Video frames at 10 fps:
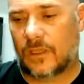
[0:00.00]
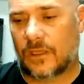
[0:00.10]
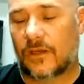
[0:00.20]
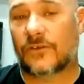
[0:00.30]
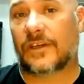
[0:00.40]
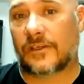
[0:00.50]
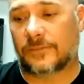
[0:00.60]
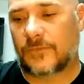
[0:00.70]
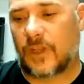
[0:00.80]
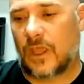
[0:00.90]
Here's the deal.
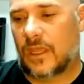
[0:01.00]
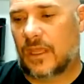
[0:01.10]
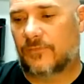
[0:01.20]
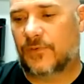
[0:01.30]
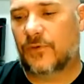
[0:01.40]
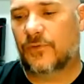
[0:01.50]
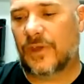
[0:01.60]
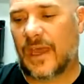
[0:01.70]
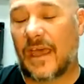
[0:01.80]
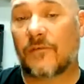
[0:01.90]
If you've
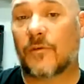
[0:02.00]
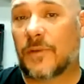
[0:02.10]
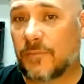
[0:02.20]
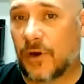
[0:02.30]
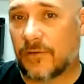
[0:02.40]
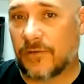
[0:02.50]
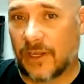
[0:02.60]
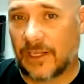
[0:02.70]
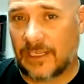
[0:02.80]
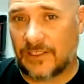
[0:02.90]
ever been part of an
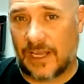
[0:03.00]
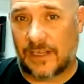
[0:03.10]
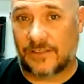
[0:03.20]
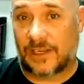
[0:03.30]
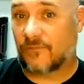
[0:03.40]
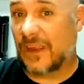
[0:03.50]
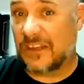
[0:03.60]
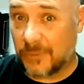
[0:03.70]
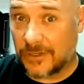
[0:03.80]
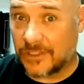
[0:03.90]
online challenge, like a
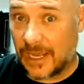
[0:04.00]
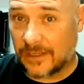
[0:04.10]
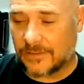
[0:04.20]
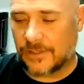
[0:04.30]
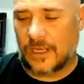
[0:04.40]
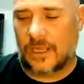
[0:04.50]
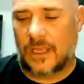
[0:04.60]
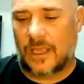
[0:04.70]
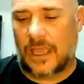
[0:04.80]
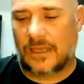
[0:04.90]
Facebook challenge,
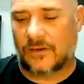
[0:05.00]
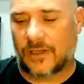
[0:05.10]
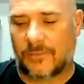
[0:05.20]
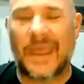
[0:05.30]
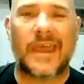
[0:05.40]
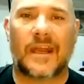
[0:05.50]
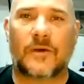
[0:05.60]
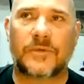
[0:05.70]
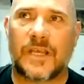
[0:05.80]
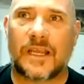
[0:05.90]
and you're like, man, I
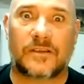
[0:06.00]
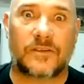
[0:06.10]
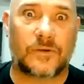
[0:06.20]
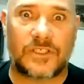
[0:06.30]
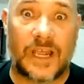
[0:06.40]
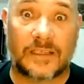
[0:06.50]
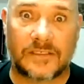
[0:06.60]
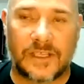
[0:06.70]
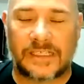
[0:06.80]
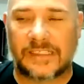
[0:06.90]
wish I could do a
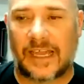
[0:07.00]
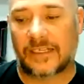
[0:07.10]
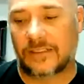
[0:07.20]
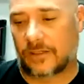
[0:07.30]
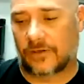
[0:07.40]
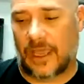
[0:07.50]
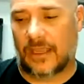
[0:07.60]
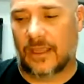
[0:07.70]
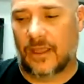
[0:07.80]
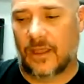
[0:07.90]
challenge like that. Okay.
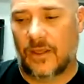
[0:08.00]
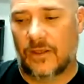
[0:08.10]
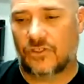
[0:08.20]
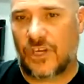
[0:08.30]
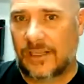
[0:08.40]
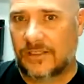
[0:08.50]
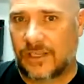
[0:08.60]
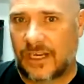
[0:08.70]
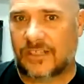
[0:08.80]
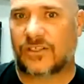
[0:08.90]

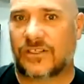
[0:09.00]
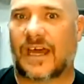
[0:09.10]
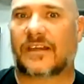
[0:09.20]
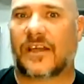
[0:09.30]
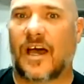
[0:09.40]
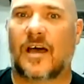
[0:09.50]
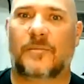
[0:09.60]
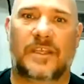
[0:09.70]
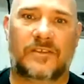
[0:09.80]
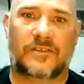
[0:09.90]
ChallengeConnection.com
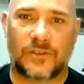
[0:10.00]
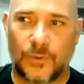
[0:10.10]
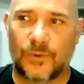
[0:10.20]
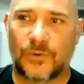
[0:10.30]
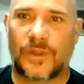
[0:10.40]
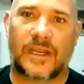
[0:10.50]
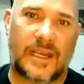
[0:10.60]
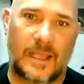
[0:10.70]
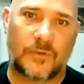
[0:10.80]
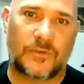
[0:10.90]
is the tool that
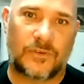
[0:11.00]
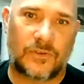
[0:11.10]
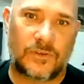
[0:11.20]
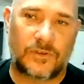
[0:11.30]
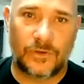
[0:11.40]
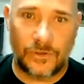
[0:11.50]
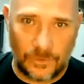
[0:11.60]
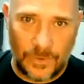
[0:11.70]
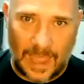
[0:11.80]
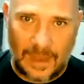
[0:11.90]
enables you to
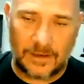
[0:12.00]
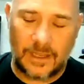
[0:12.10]
do that.